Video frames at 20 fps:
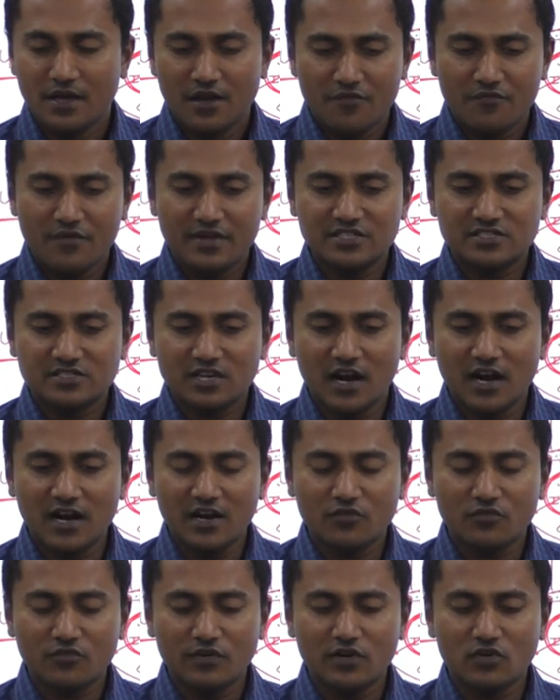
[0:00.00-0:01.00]

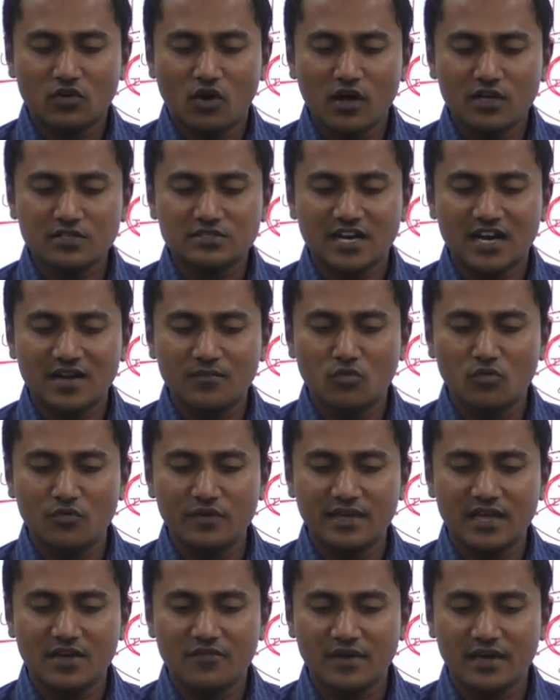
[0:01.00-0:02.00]
When rocks started
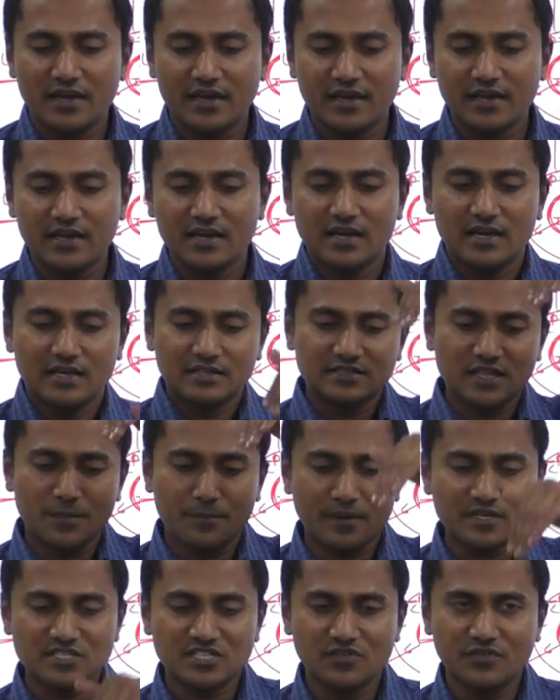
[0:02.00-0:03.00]
moving away, the
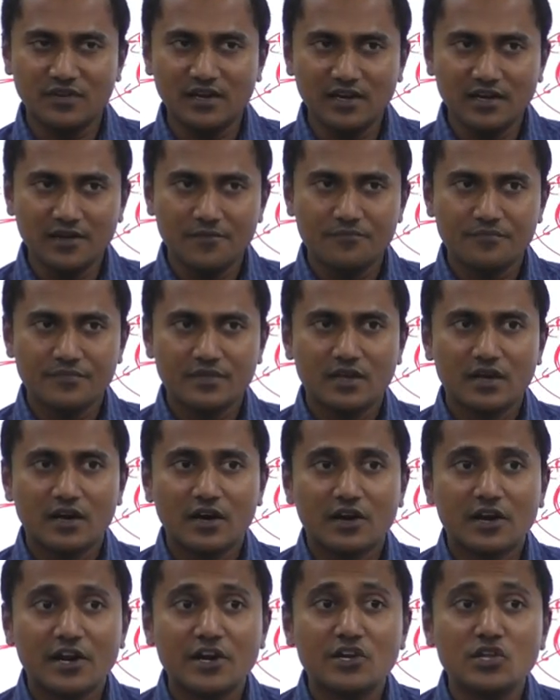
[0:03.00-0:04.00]
pressure will
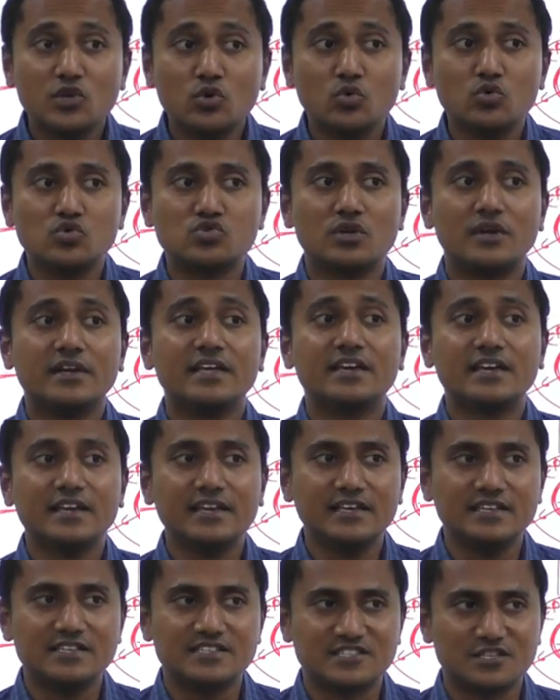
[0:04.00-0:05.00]
reduce,
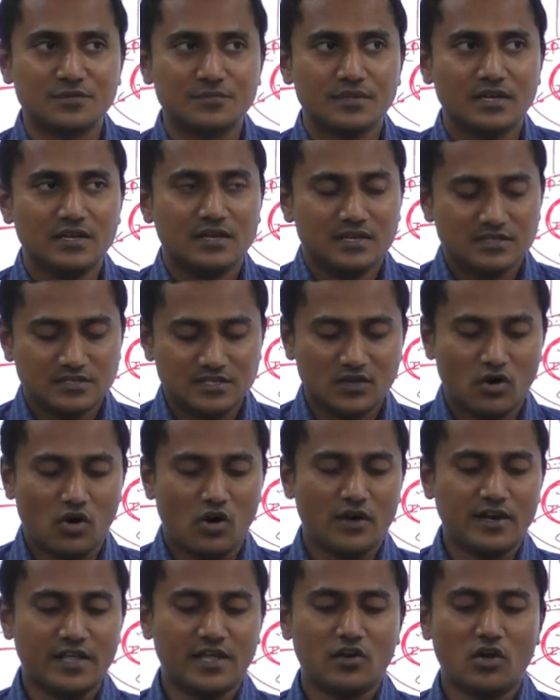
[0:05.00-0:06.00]
decrease. See,
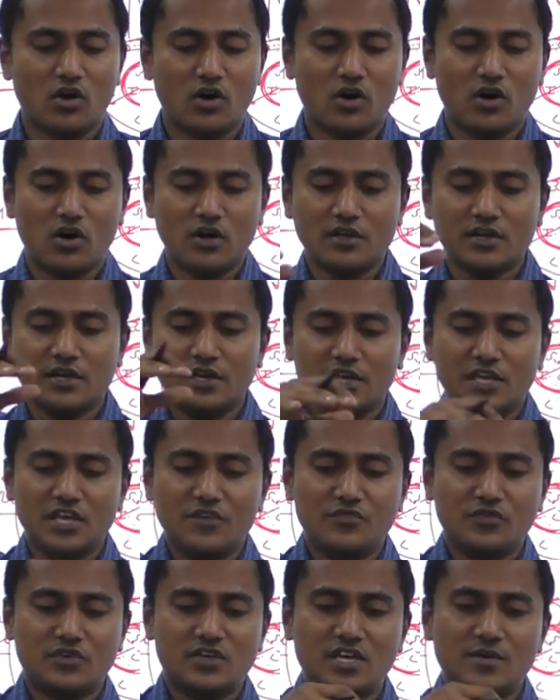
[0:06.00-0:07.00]
on a rock,
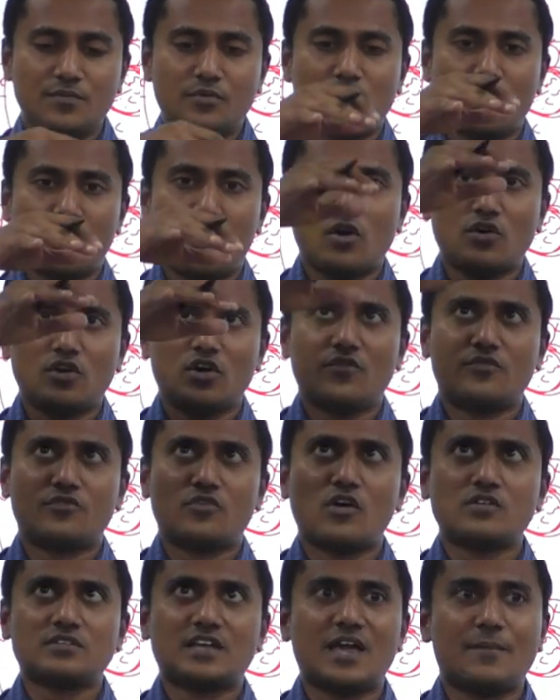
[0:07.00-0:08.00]
if you keep lot of
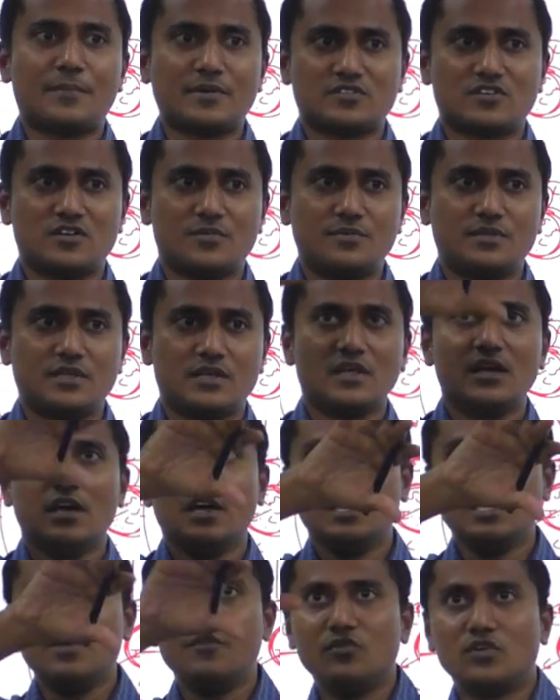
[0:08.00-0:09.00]
rocks, high pressure will be there.
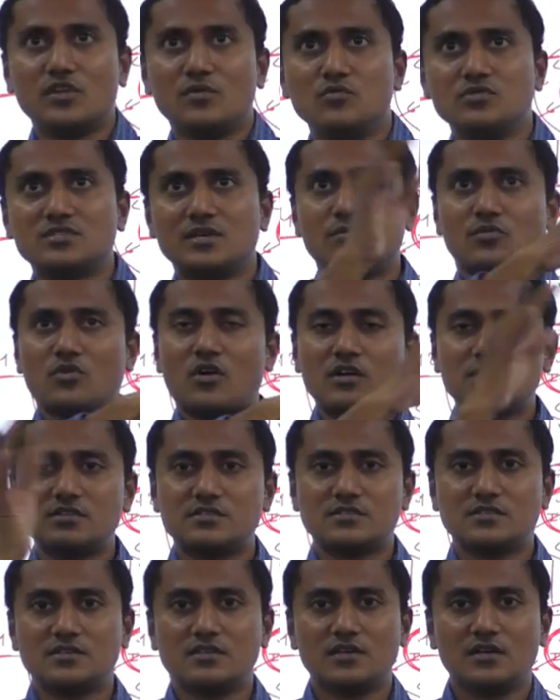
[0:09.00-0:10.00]
If you remove some
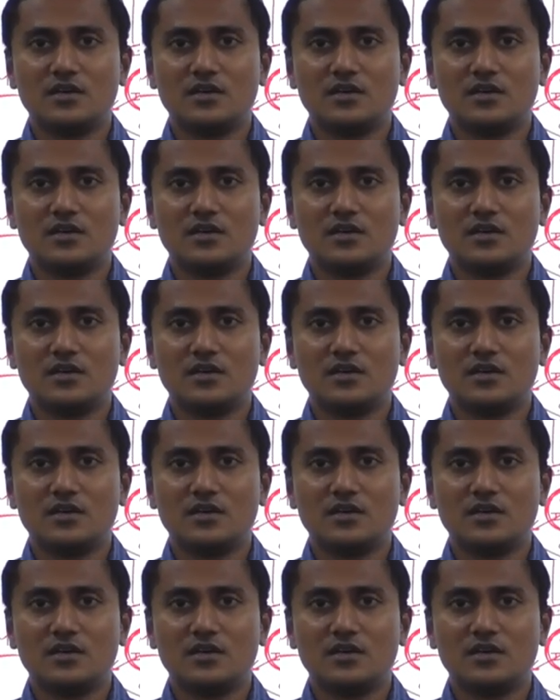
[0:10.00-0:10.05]
rocks,